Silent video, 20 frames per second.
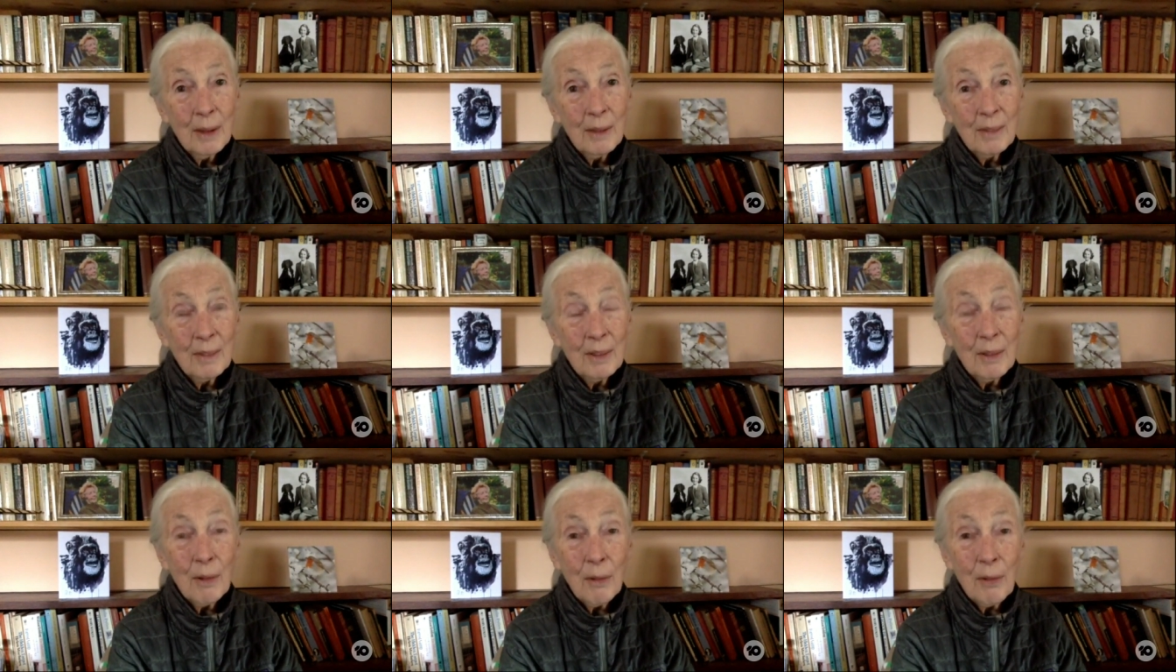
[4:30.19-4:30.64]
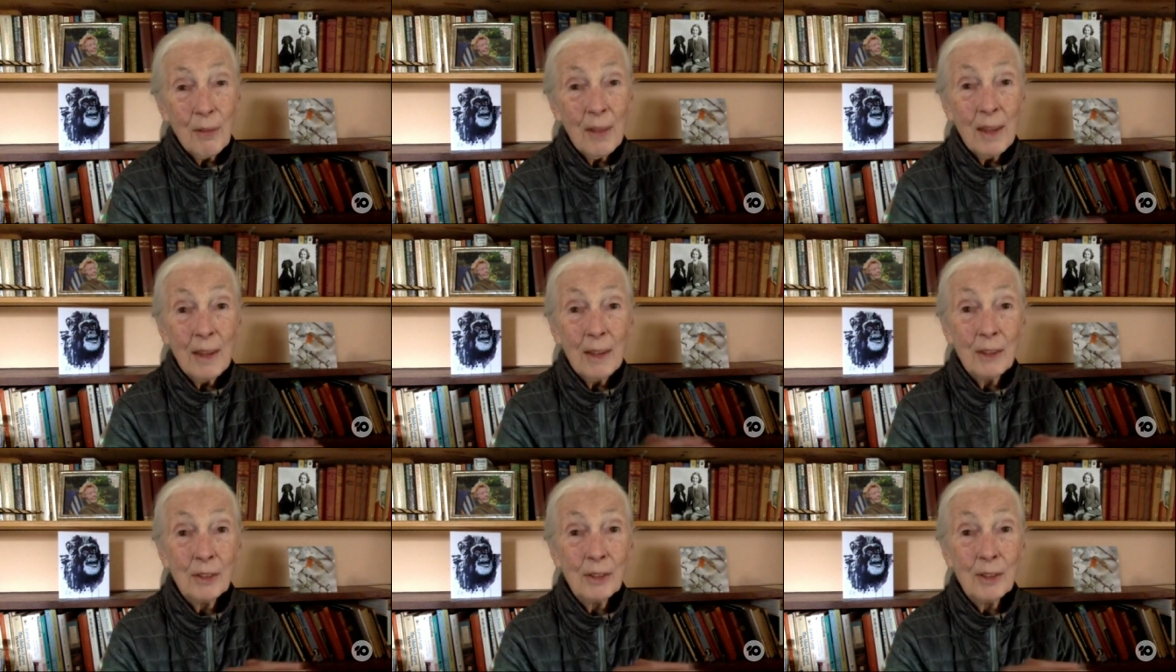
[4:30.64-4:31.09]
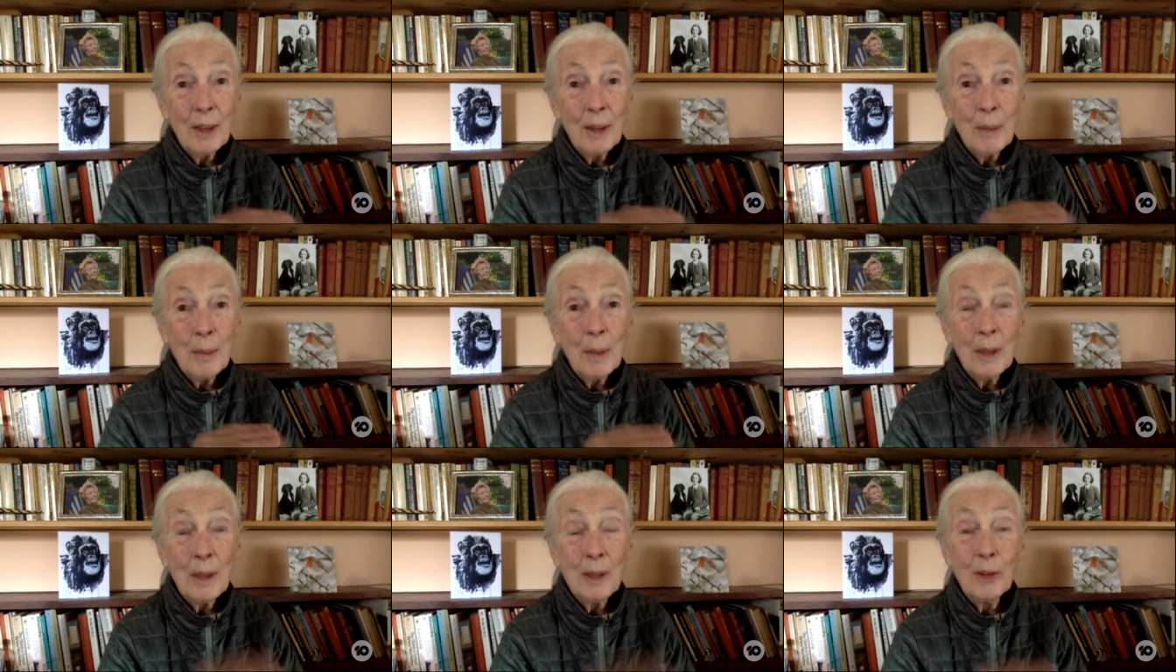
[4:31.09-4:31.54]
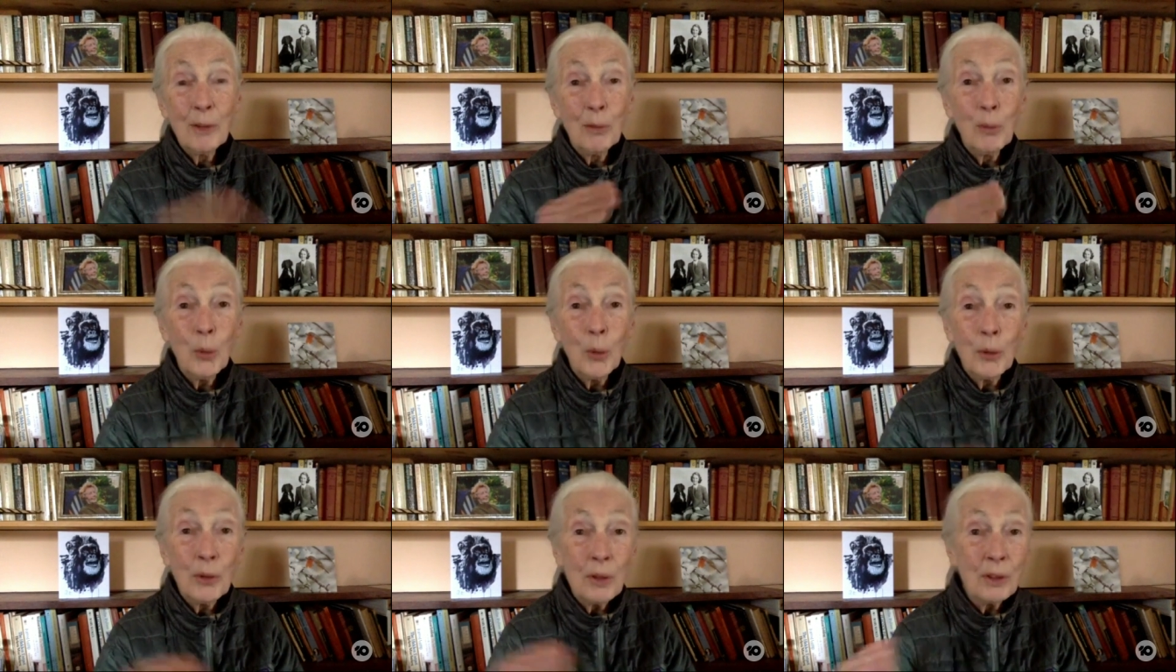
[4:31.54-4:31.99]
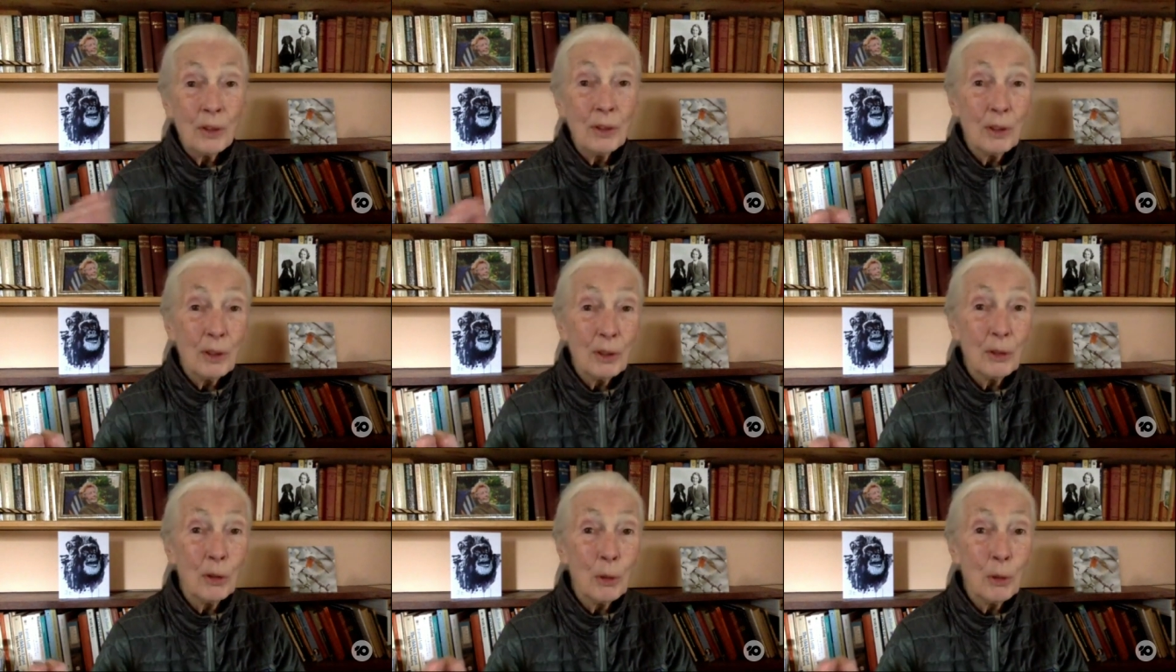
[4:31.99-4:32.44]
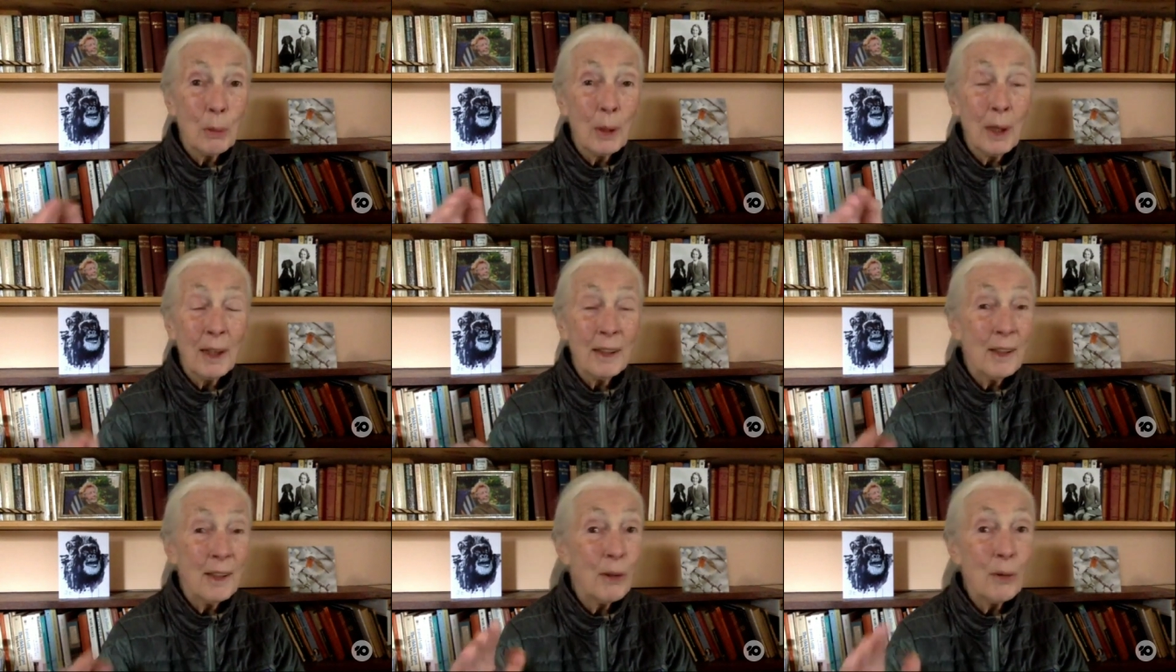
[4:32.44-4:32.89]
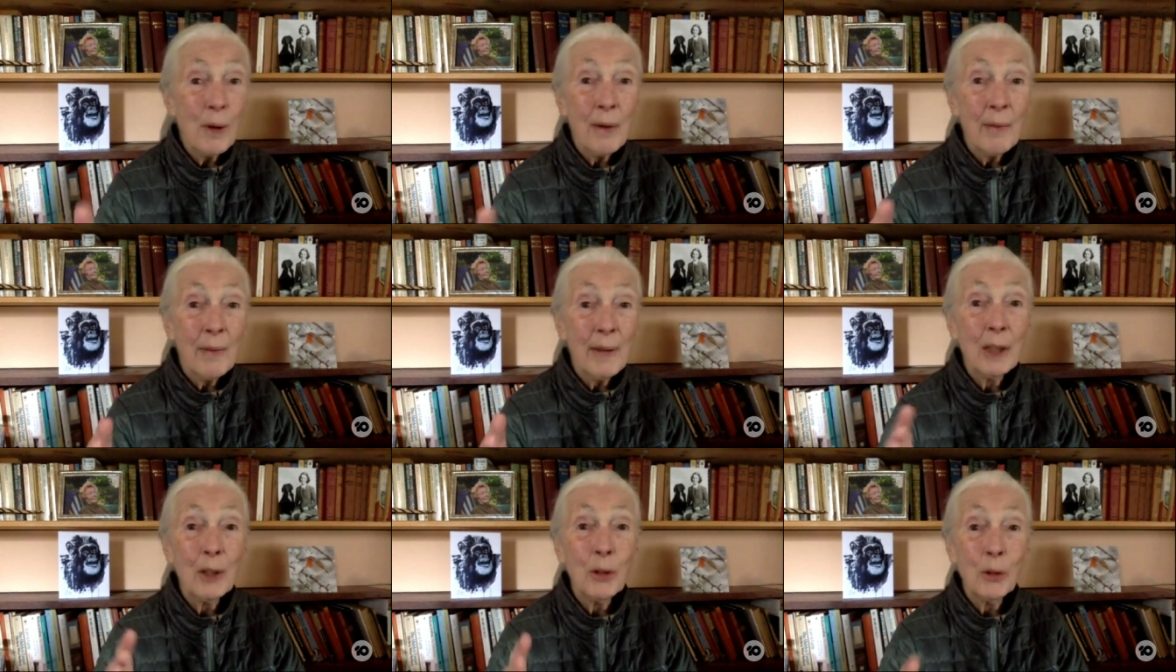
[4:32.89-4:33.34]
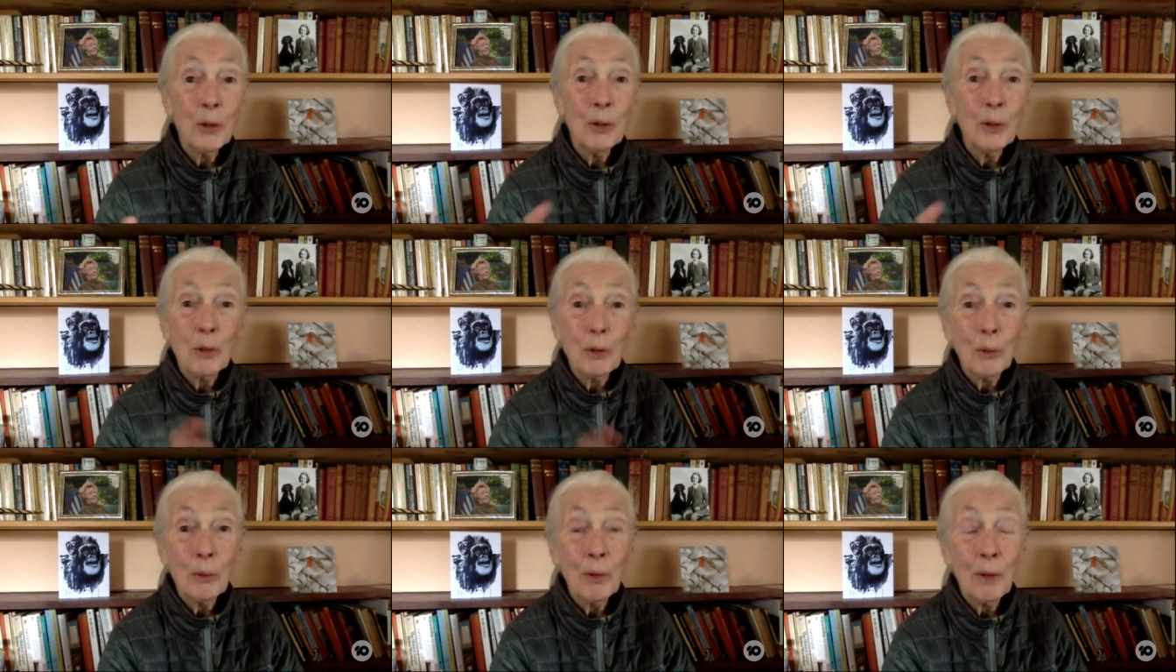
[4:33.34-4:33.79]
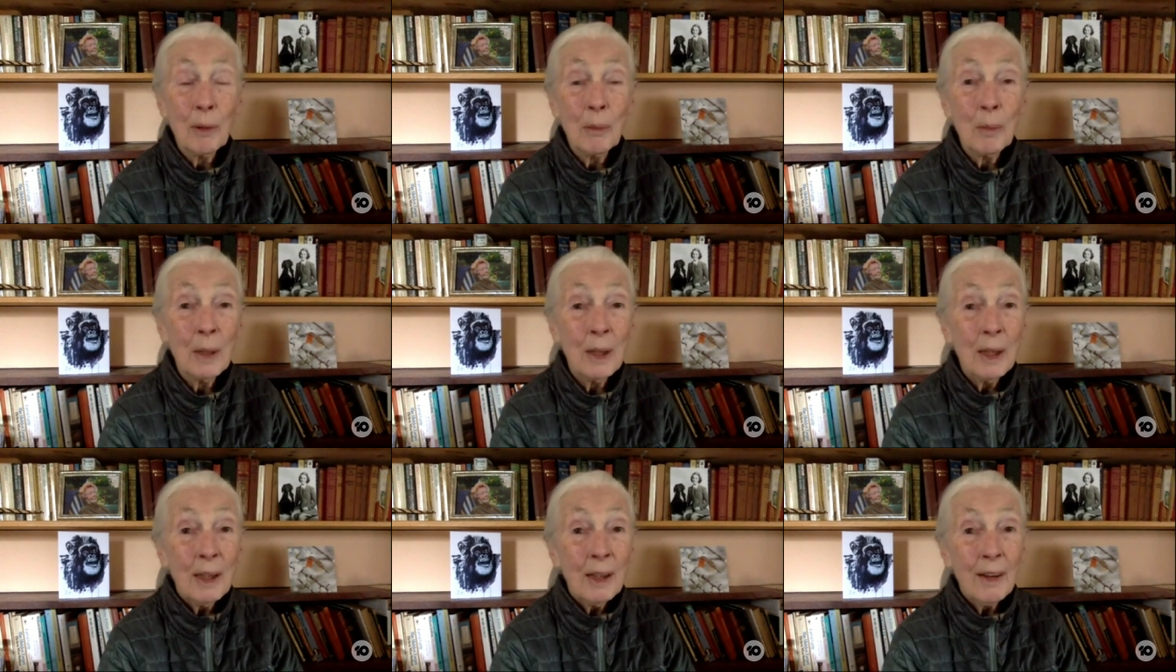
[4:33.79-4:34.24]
there are things I might have wanted to do, but I know now I couldn't do them,